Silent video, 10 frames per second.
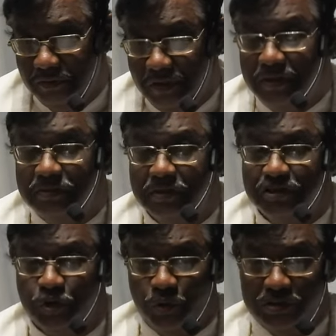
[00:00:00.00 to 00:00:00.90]
He is a
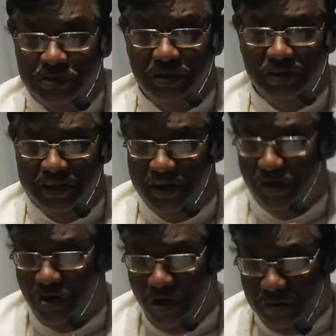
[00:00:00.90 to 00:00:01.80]
soldier in
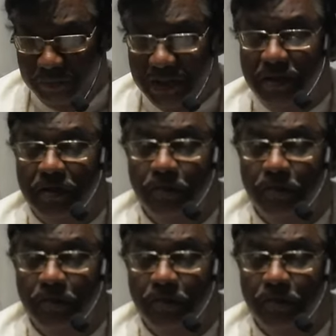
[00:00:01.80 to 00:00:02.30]
our army.